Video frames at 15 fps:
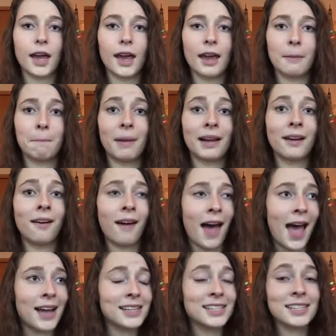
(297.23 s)
And my
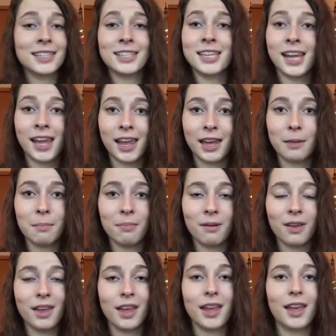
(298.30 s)
last tip
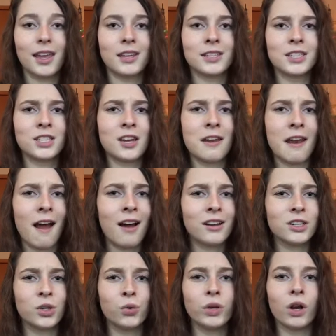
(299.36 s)
is to
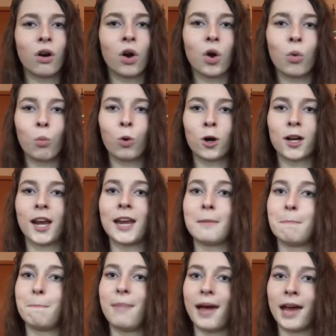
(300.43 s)
not do your homework
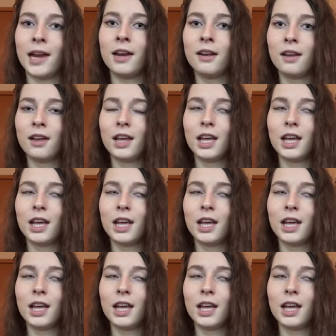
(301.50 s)
in bed,